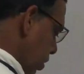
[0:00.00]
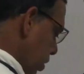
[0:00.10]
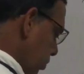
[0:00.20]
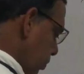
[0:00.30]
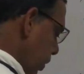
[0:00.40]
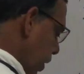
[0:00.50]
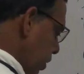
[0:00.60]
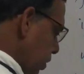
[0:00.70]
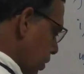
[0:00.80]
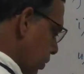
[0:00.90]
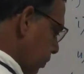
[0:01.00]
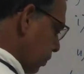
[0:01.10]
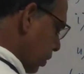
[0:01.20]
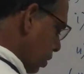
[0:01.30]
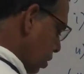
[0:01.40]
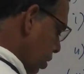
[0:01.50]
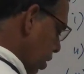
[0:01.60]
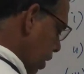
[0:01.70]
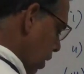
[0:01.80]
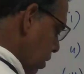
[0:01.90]
implies
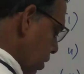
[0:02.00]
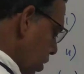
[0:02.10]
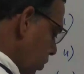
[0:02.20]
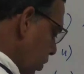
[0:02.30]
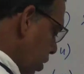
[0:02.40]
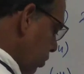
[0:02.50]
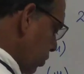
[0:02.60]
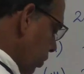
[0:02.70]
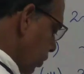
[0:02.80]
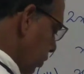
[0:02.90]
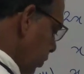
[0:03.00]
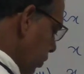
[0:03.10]
x equal to